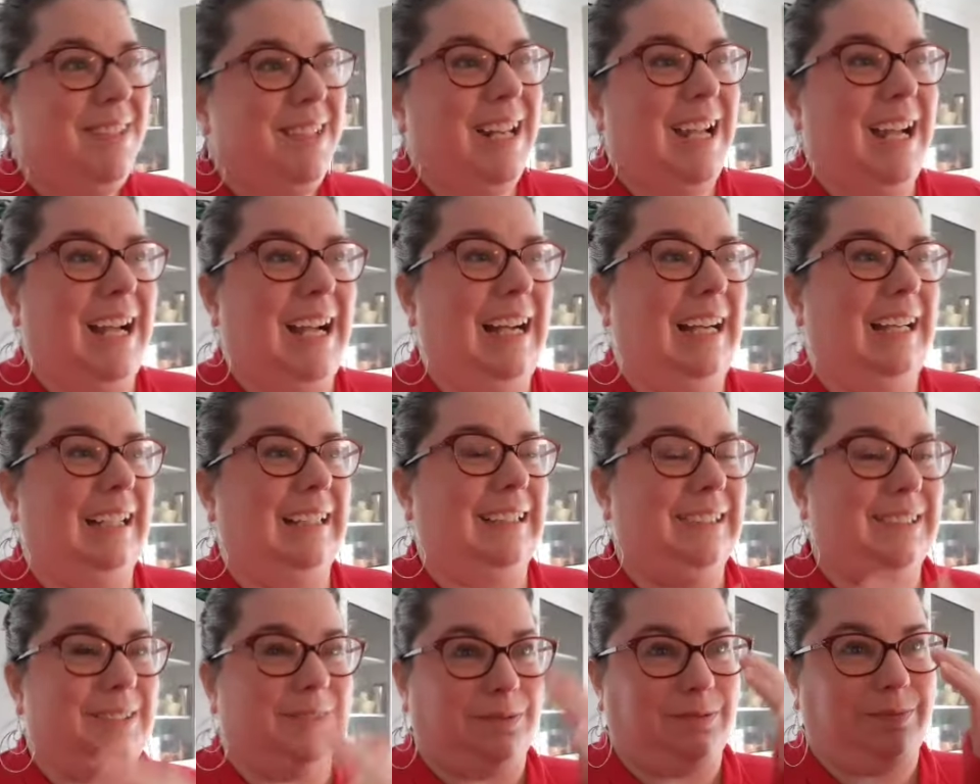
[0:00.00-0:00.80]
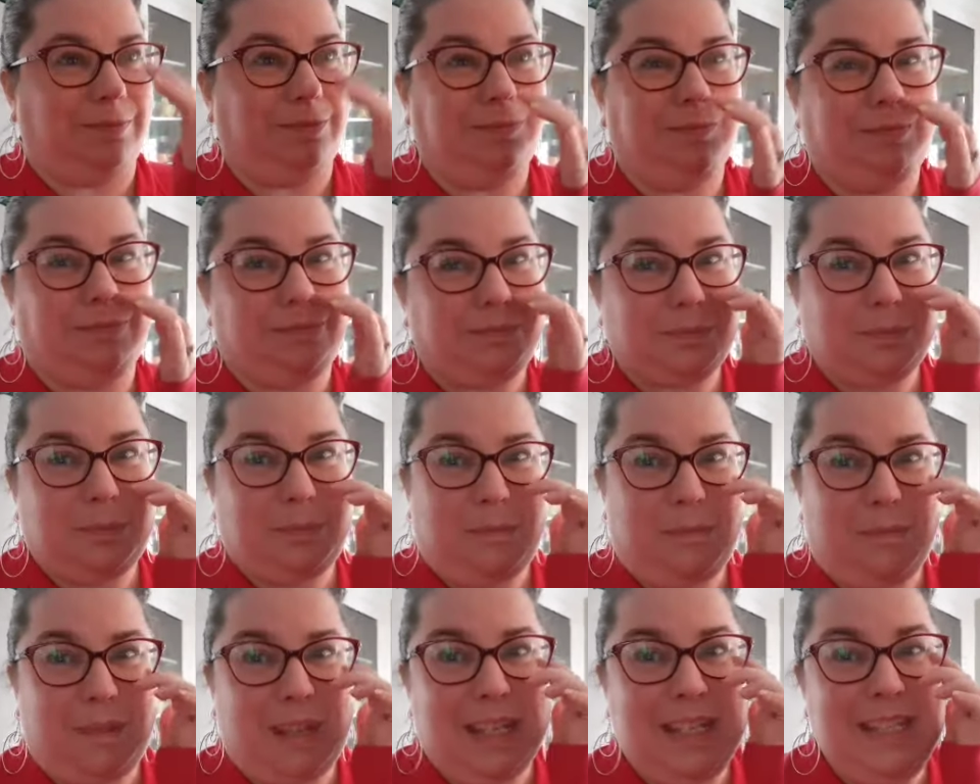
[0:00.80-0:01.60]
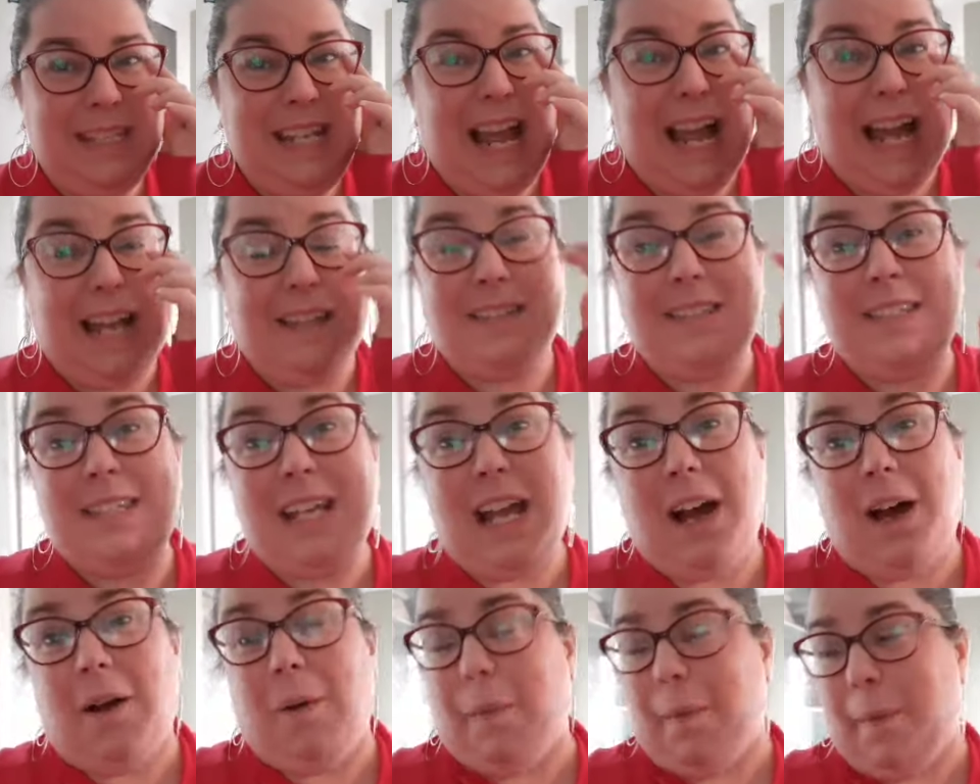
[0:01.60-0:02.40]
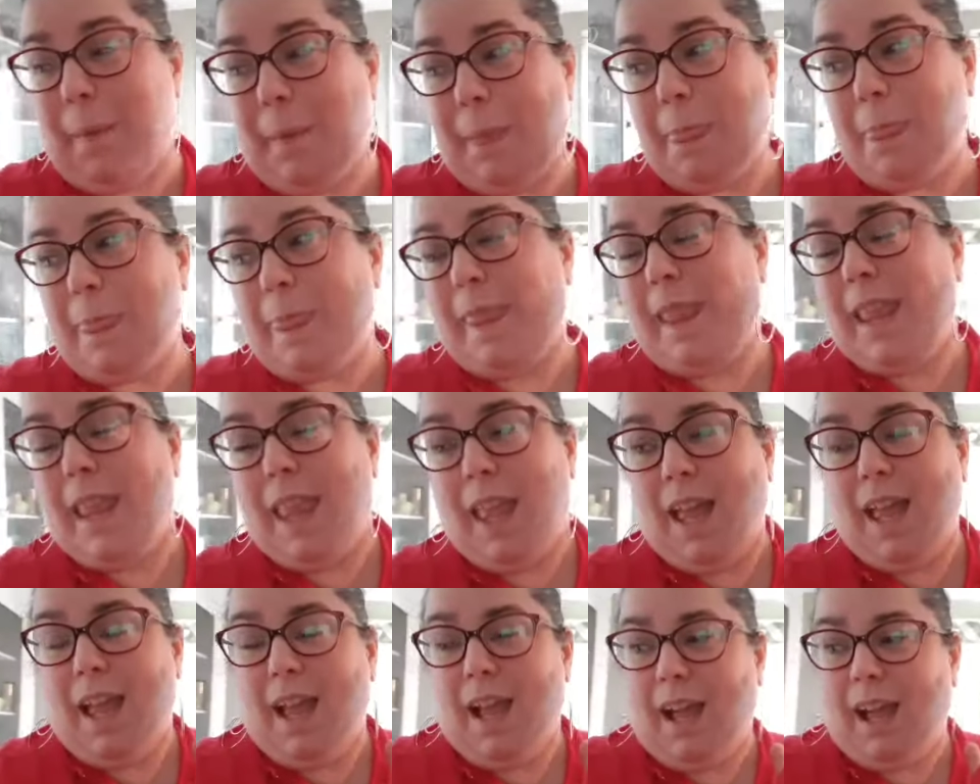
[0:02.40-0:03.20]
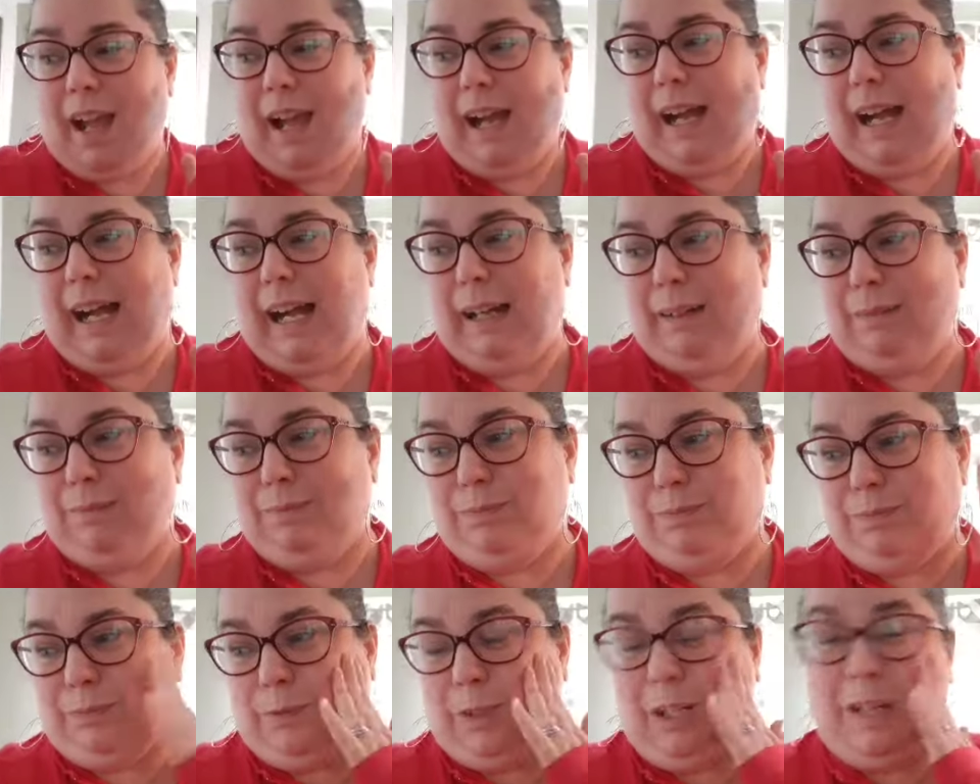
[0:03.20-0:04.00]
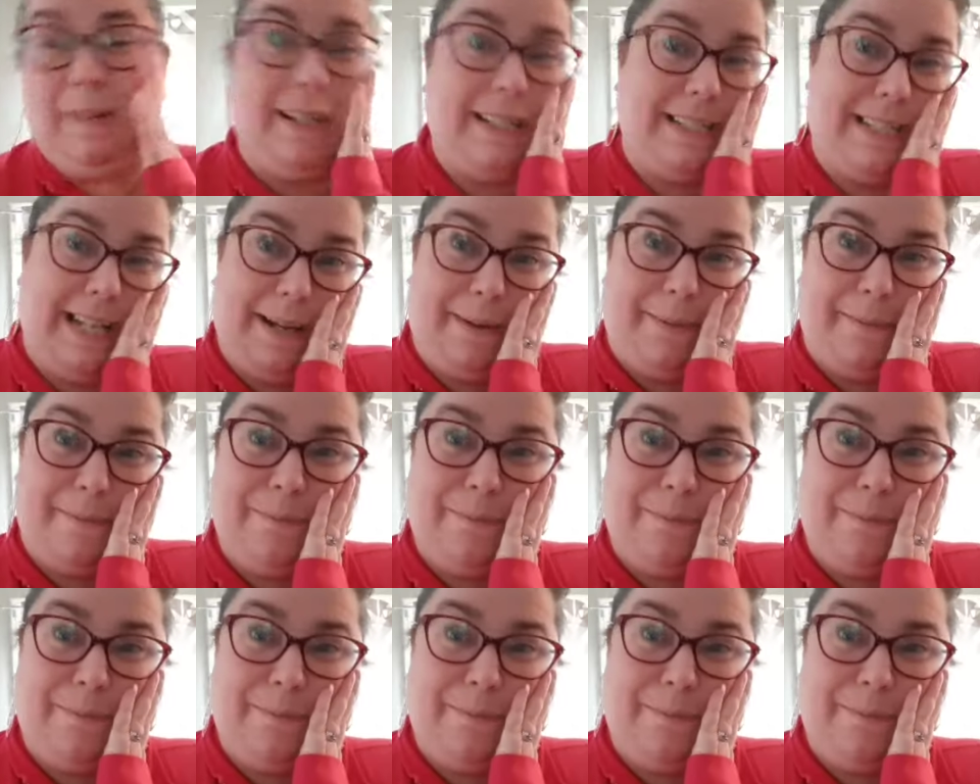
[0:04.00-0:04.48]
uh, so yeah, so, um, where was I?